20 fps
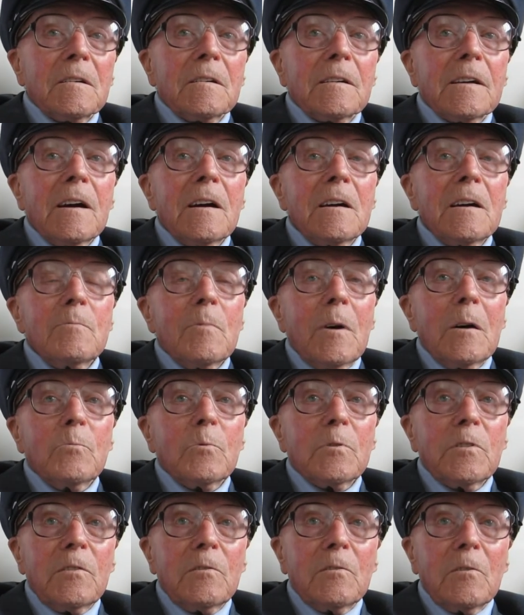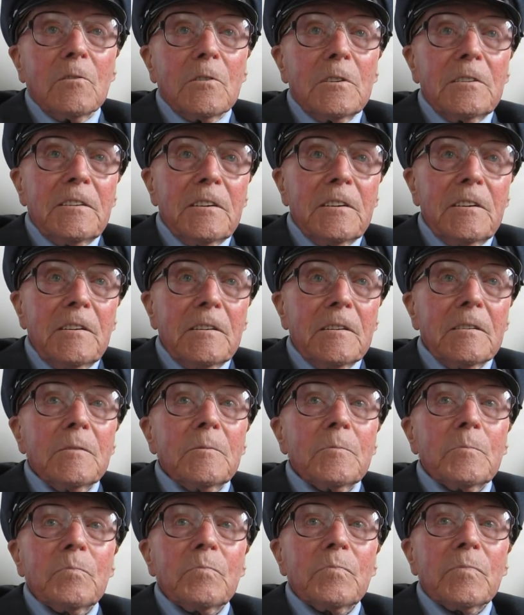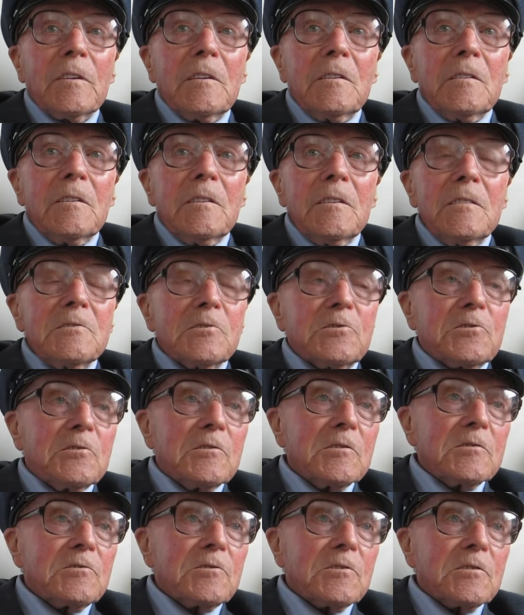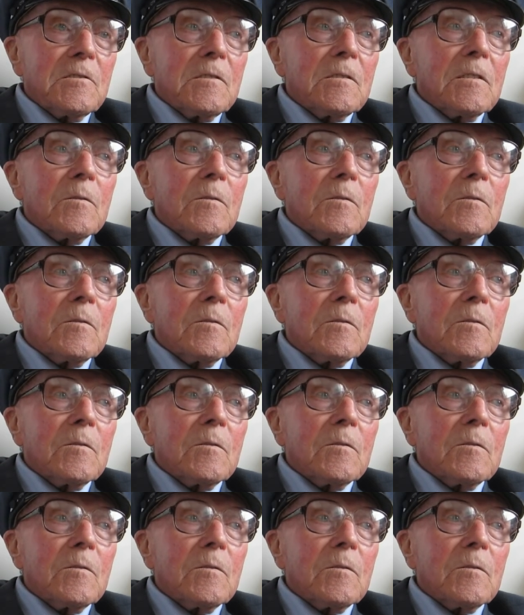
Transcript: came up with the idea is that